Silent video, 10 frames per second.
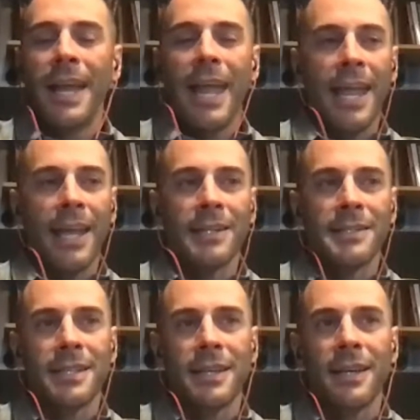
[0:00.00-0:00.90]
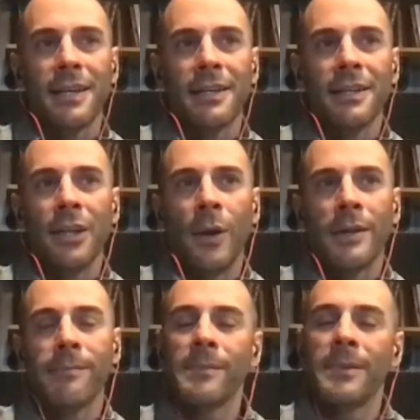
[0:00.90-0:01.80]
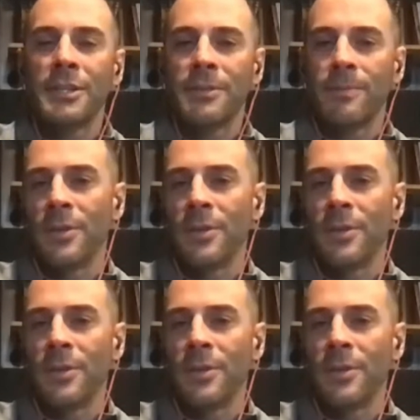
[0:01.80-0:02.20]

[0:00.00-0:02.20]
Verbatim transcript: and uh, you know I just